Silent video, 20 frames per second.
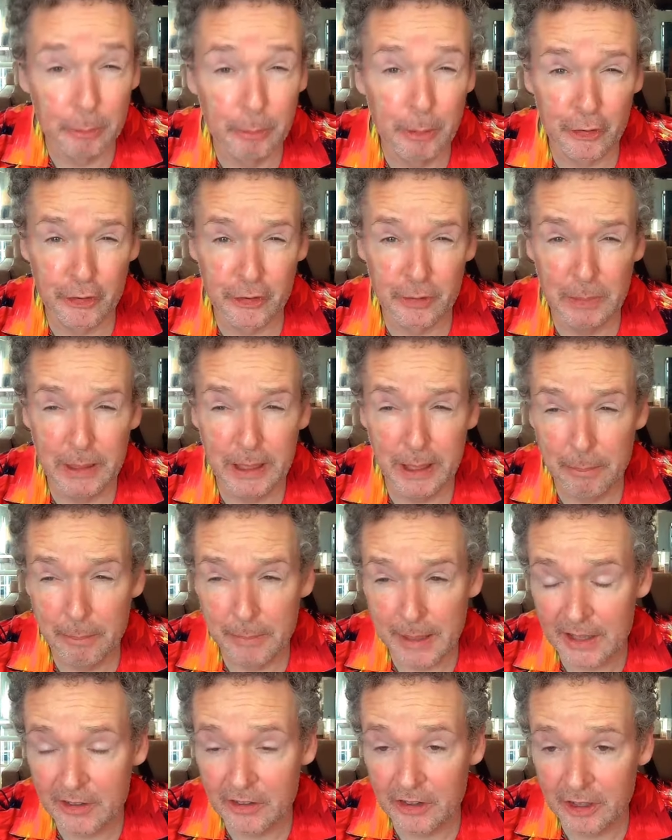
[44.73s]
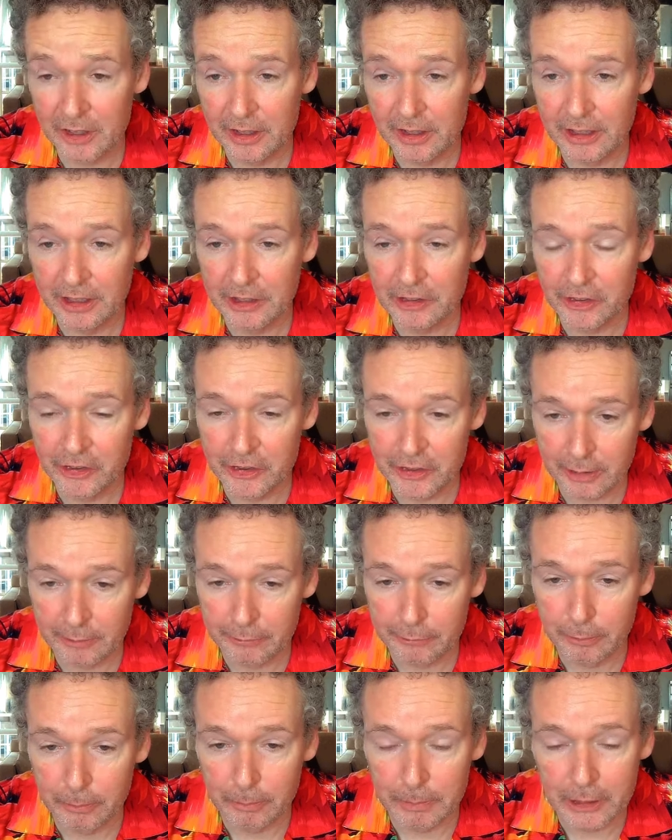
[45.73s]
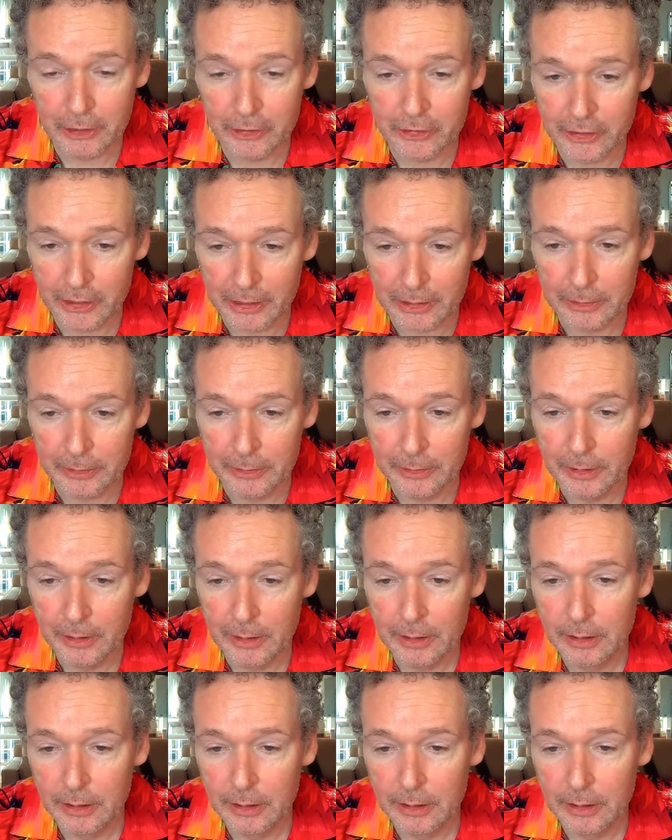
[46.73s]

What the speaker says: could possibly imagine, insufferably so.